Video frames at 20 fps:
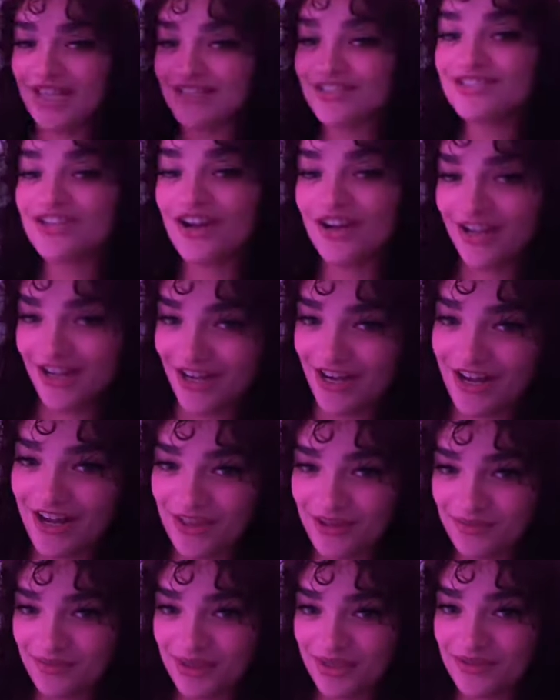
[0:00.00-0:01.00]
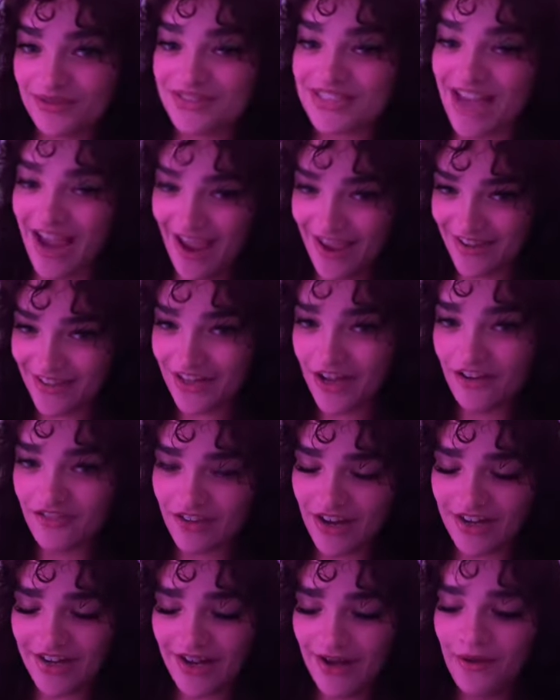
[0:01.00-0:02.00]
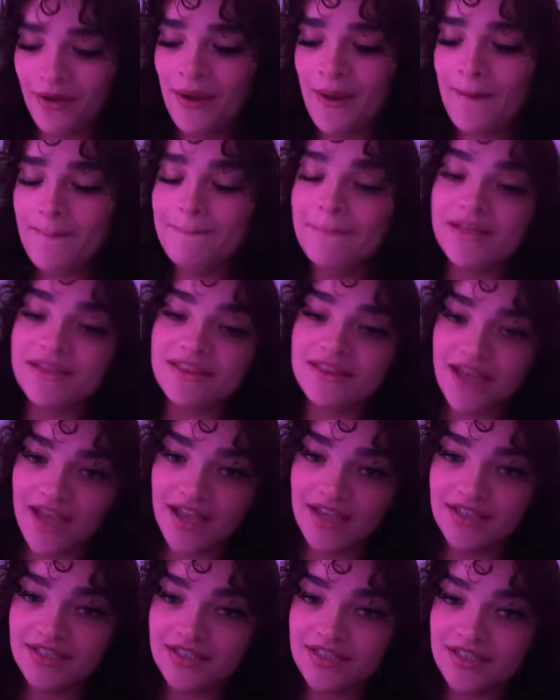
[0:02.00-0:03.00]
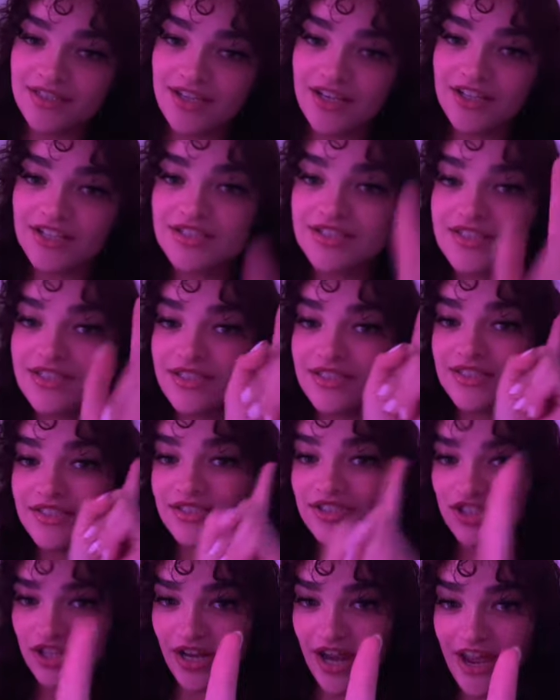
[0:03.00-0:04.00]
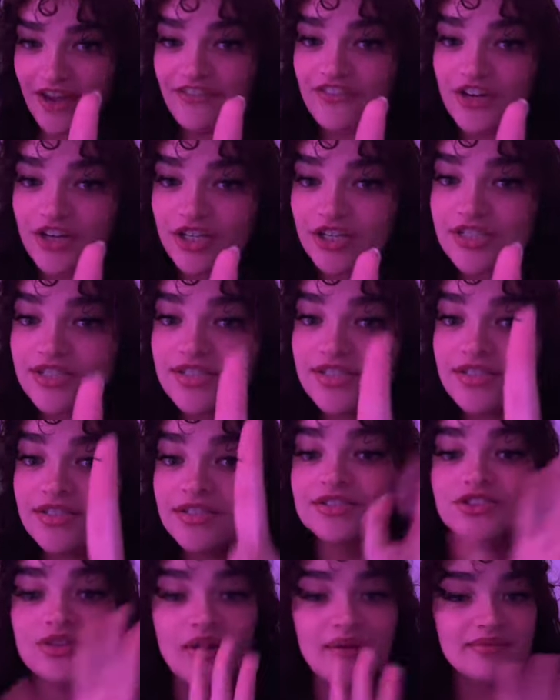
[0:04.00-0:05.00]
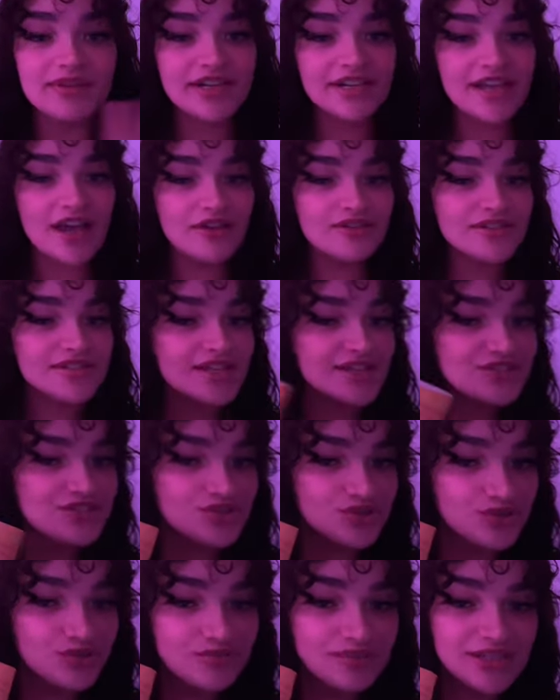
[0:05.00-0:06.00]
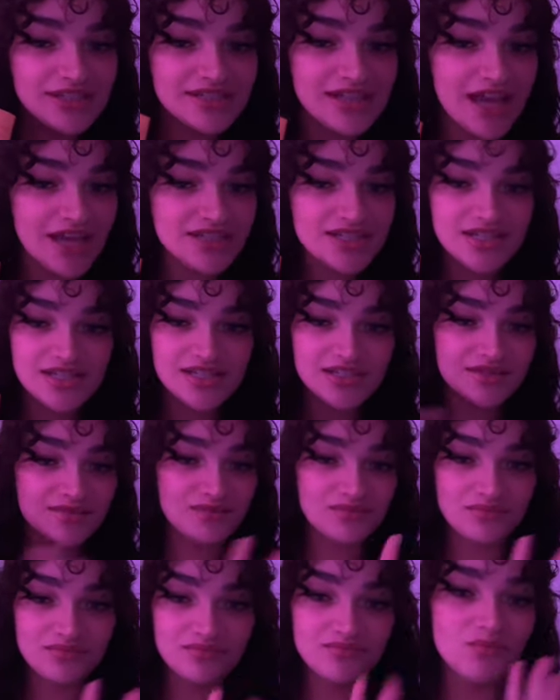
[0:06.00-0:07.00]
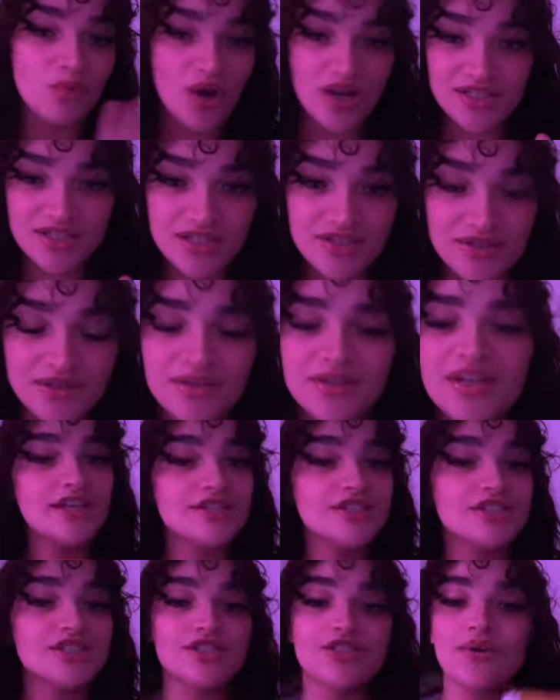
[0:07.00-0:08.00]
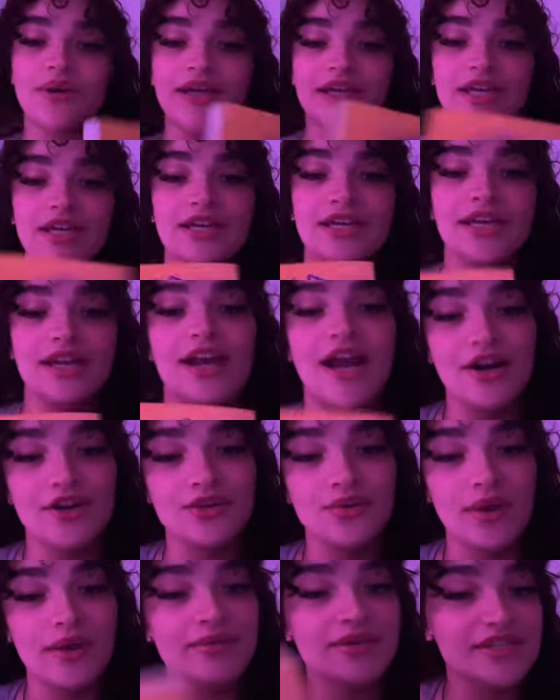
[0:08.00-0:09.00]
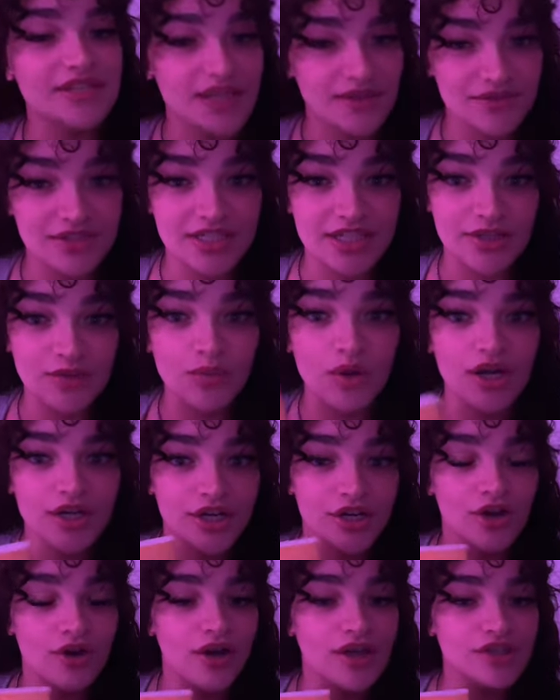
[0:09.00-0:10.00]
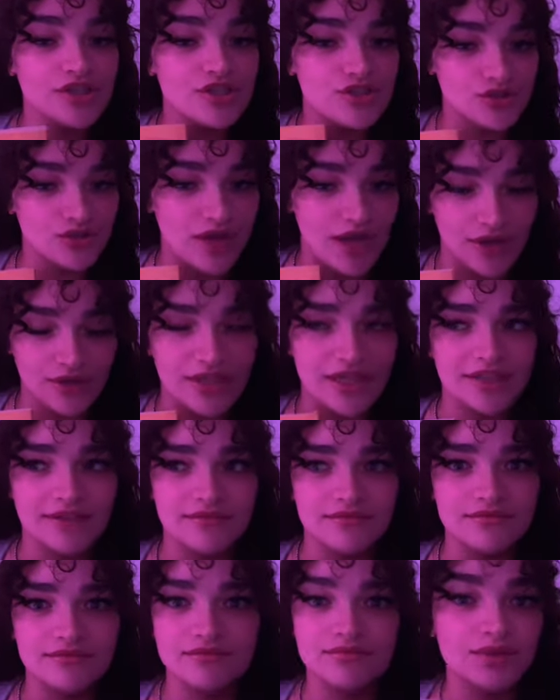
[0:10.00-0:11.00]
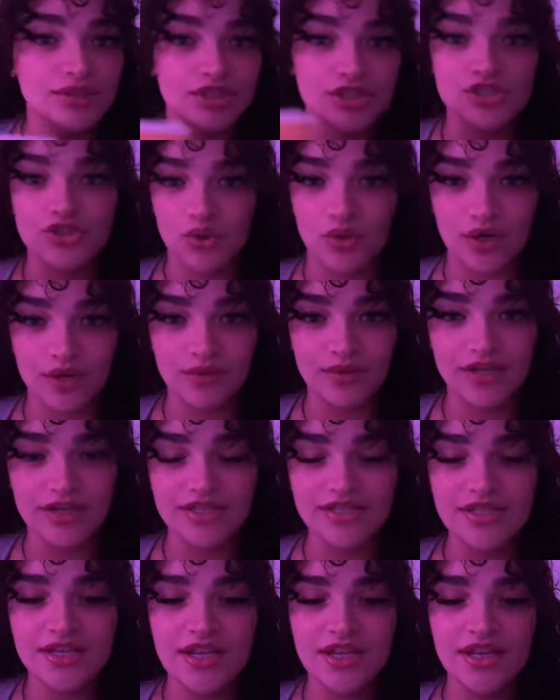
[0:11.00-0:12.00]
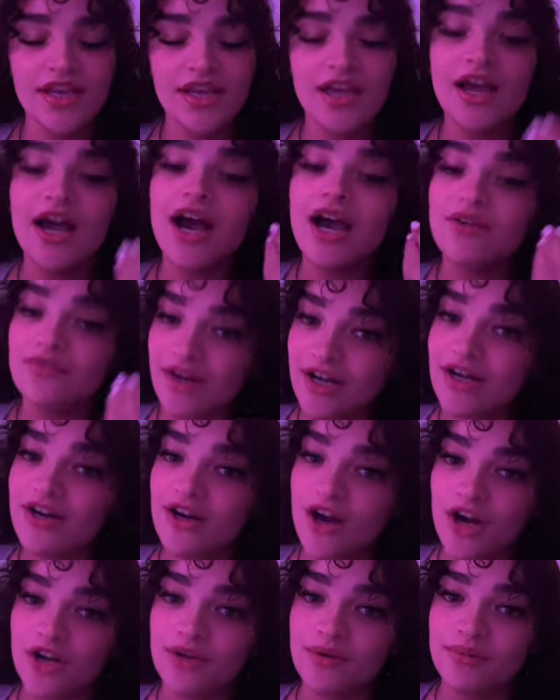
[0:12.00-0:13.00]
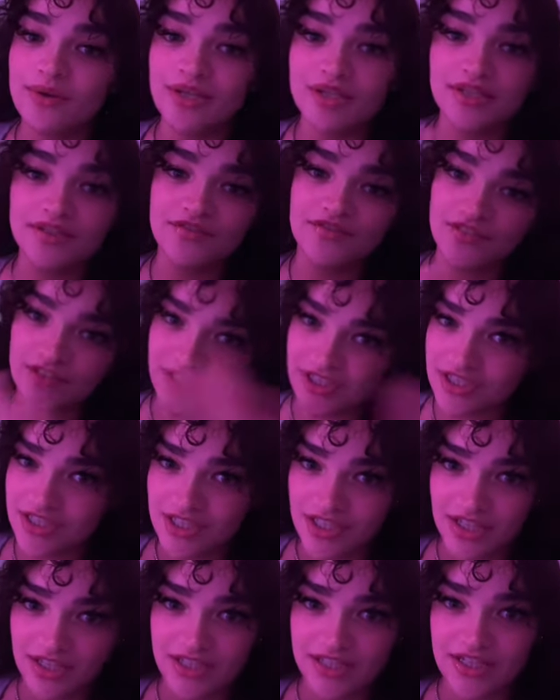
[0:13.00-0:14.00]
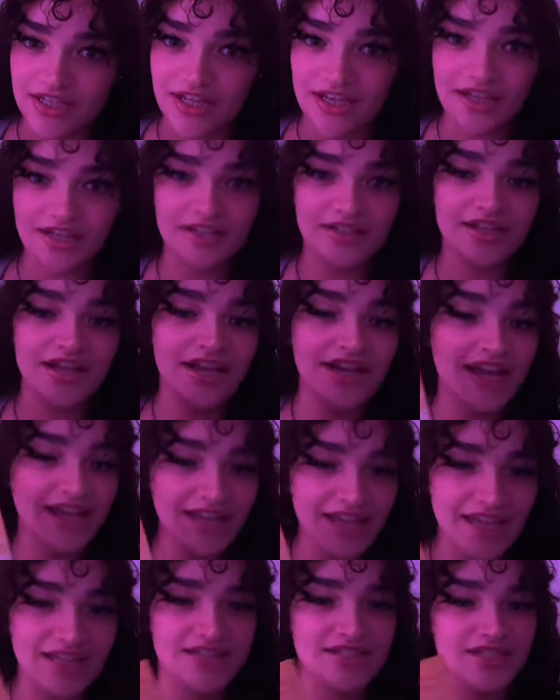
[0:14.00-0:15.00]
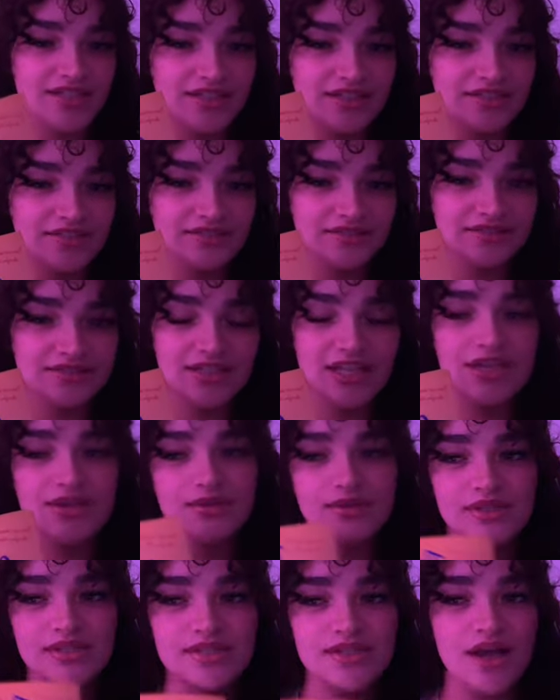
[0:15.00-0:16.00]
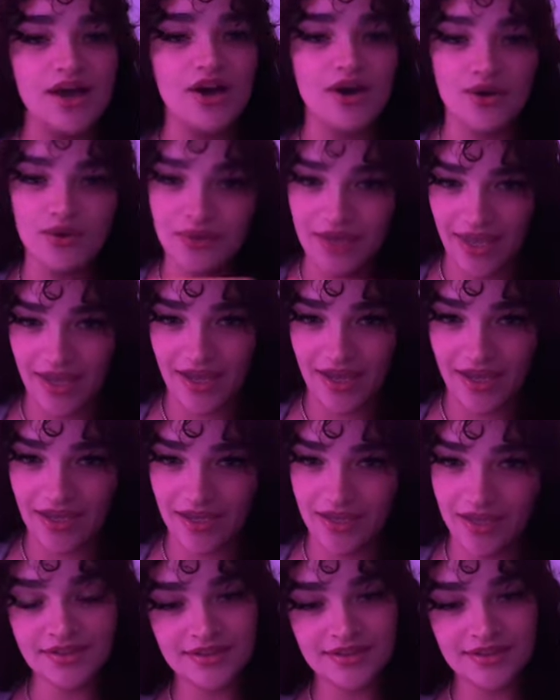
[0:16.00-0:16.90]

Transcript: I started another book, which I love right now. But then July 1st. So I'm going to count this as June because I just want to. Just so I could get it out of the way because I did want to know how the what the story was. I read an audiobook, finished it in a day, and I liked it. It was okay.